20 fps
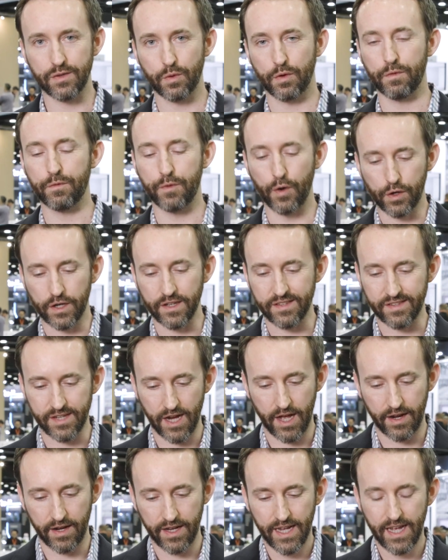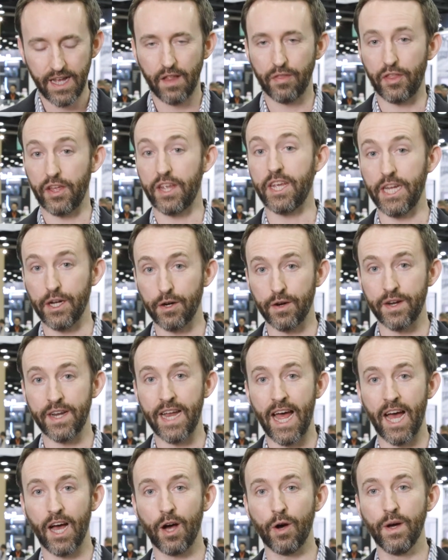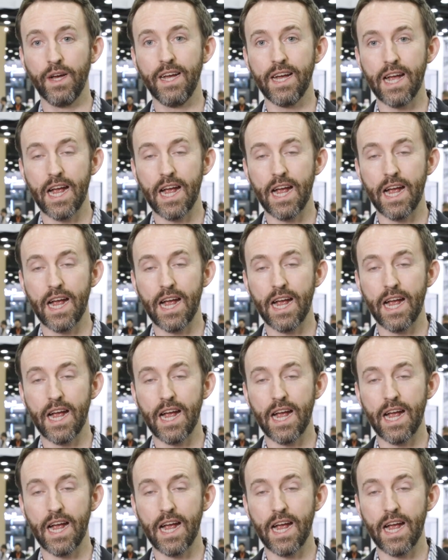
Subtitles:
We're focused on the here and now,